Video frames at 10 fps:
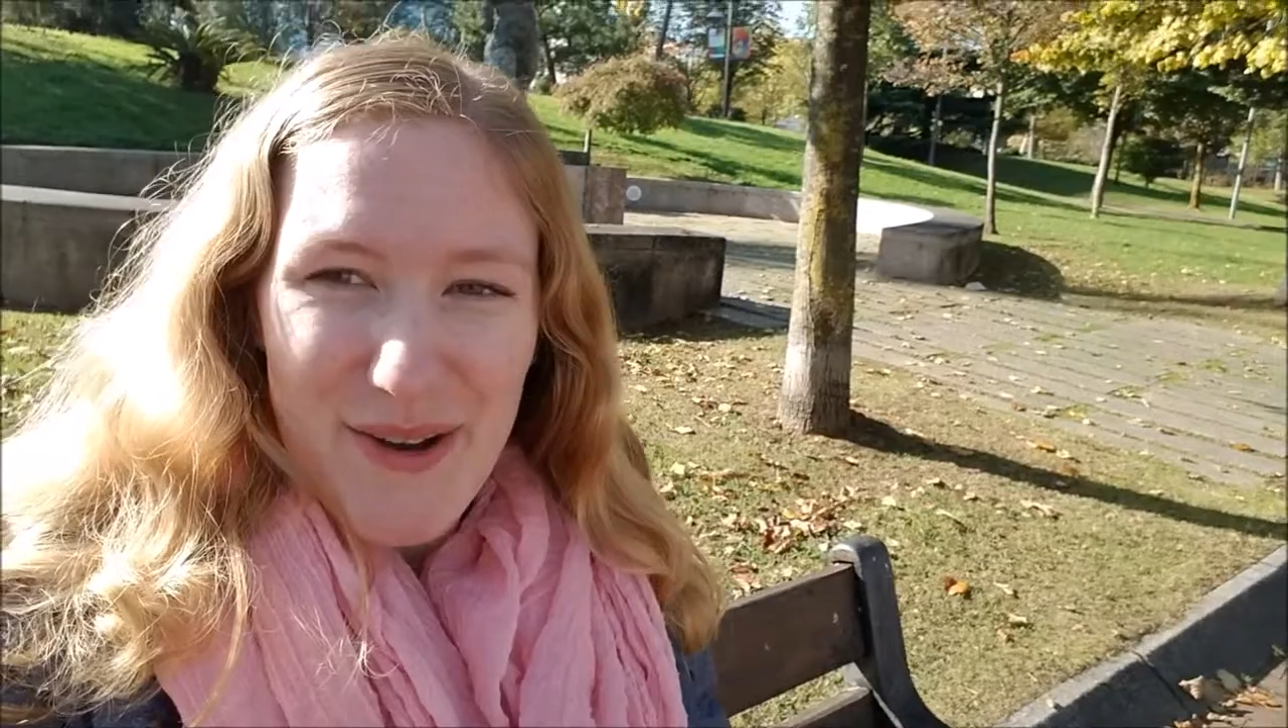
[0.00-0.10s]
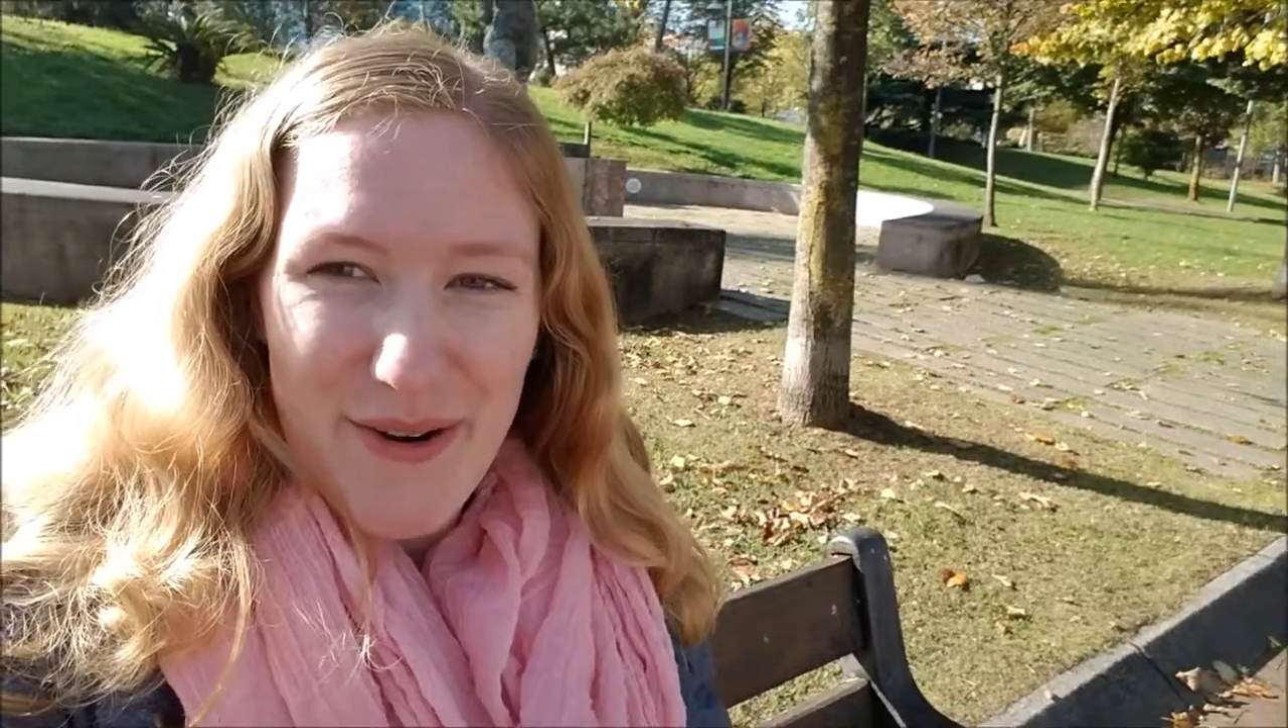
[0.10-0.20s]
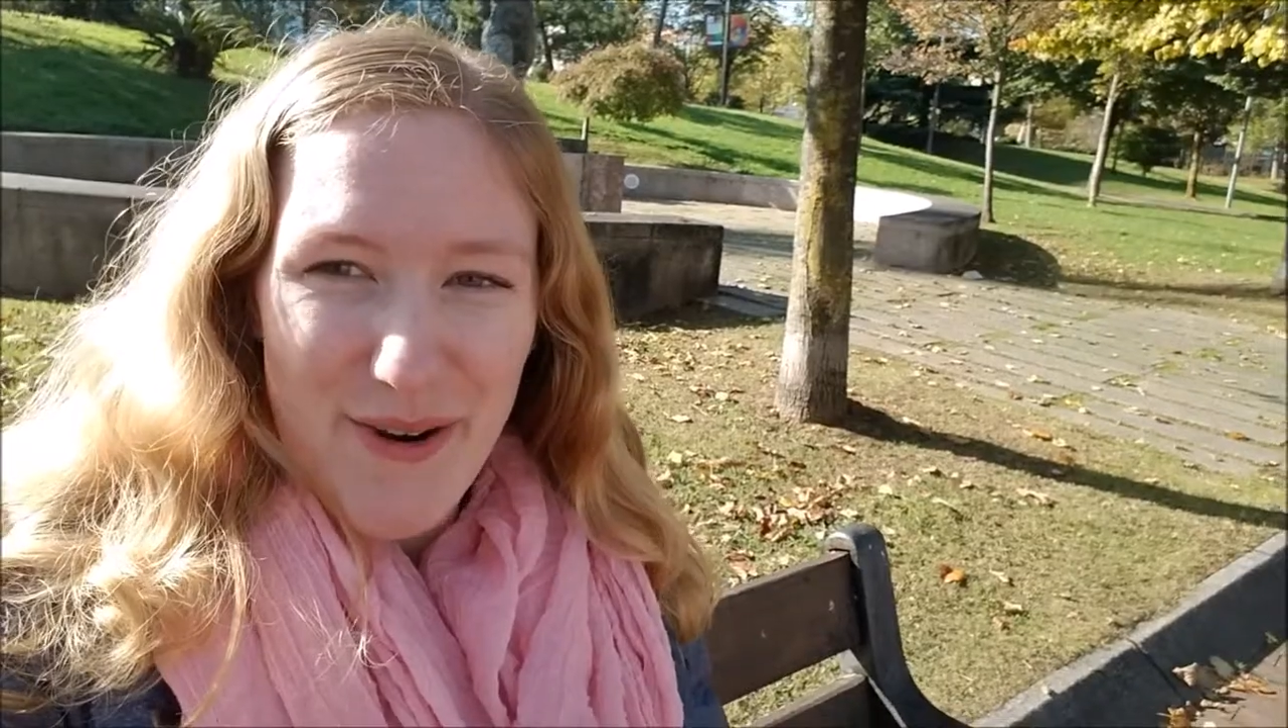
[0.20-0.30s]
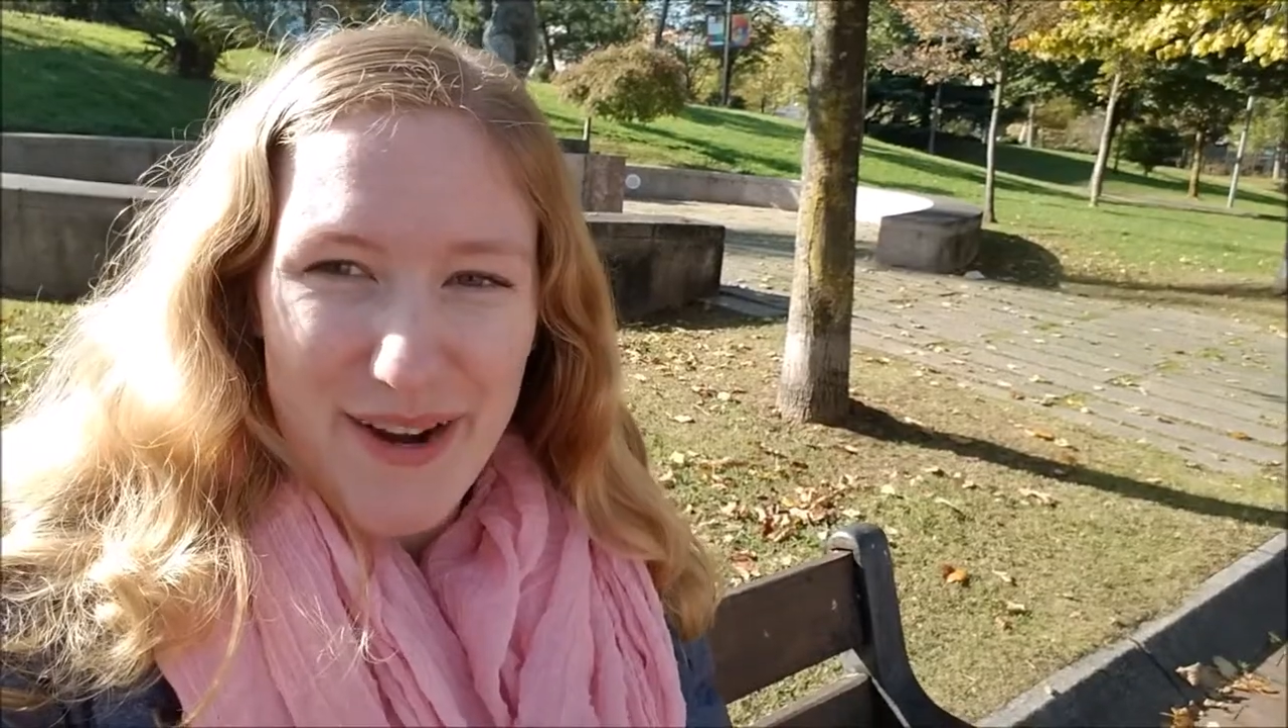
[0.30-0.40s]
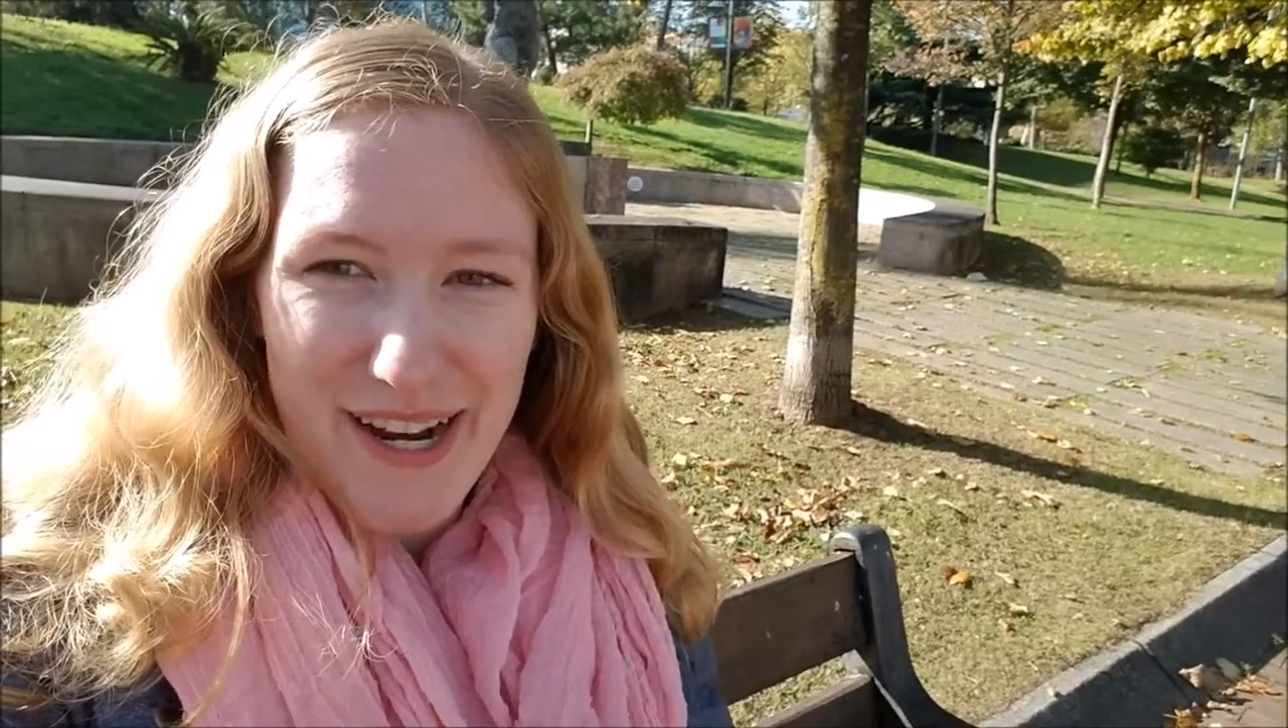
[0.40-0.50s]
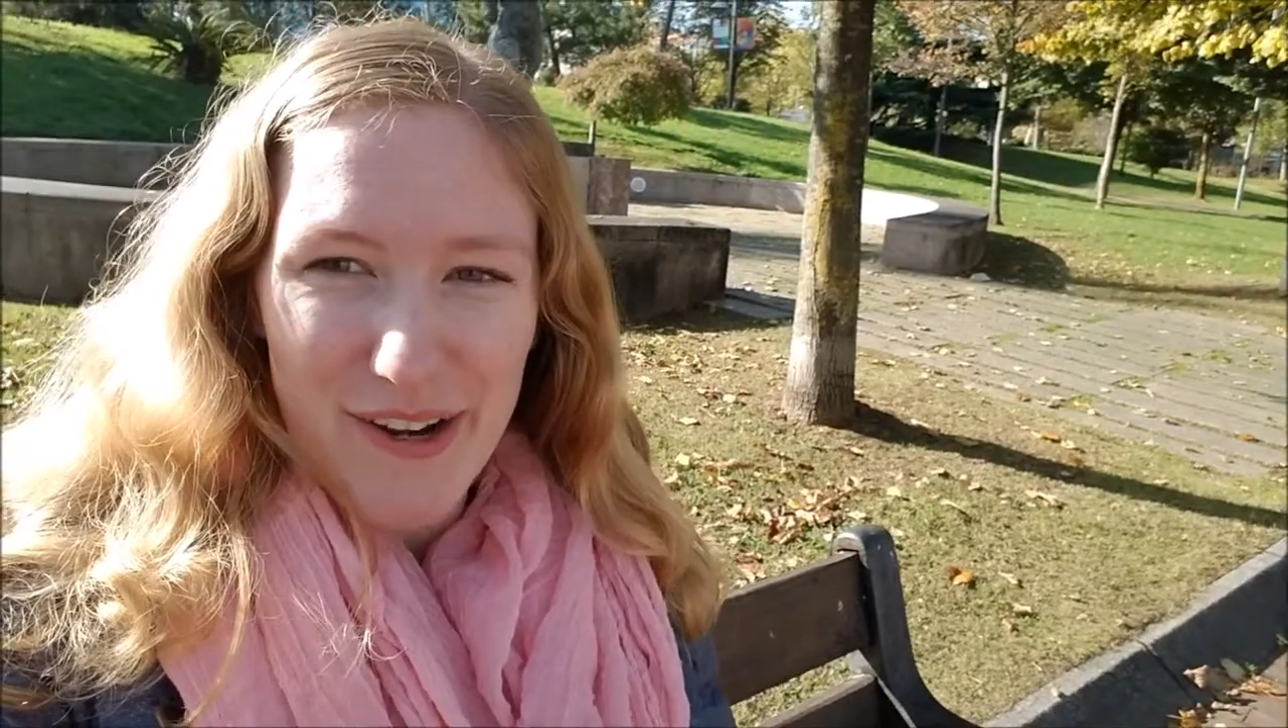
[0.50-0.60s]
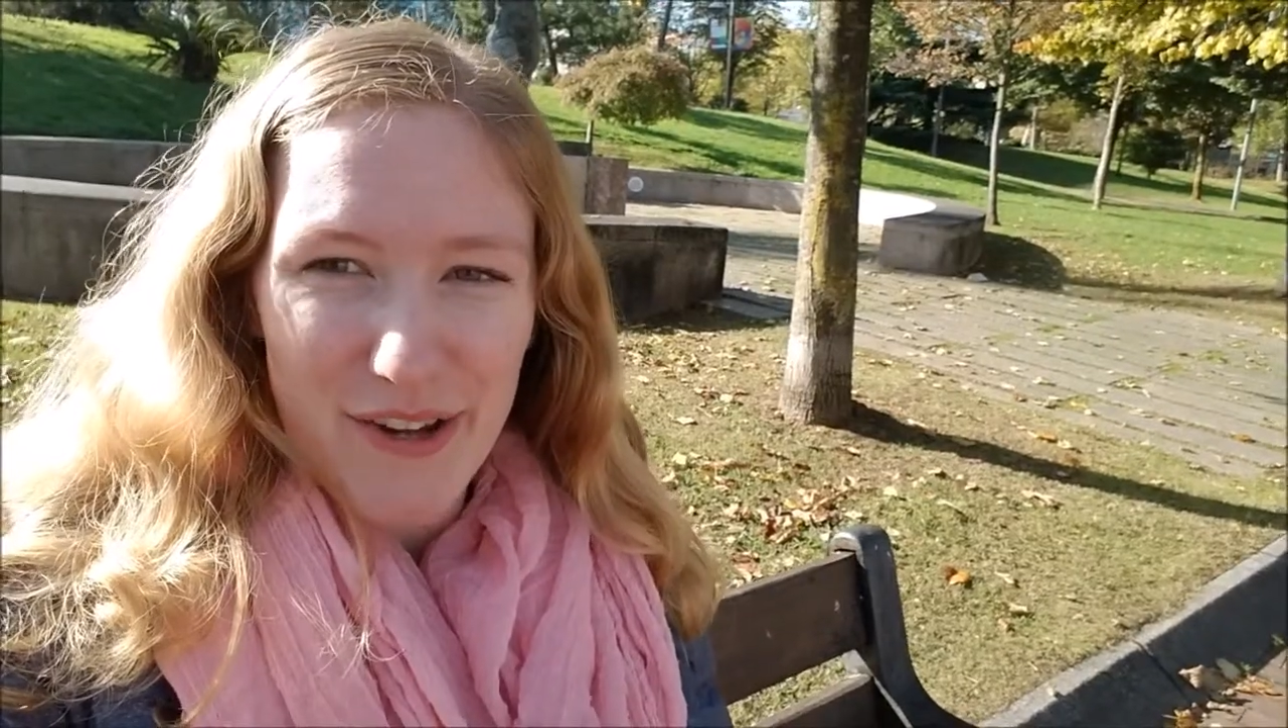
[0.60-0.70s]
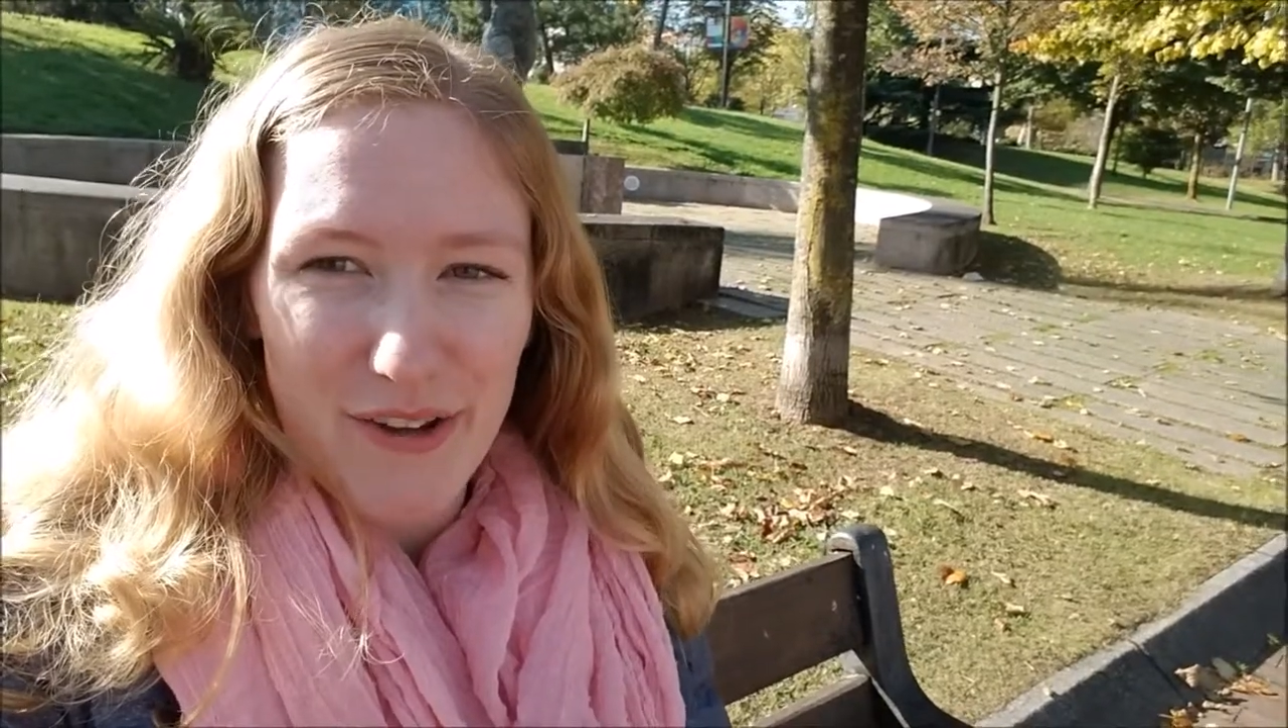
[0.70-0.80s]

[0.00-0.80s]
who go here,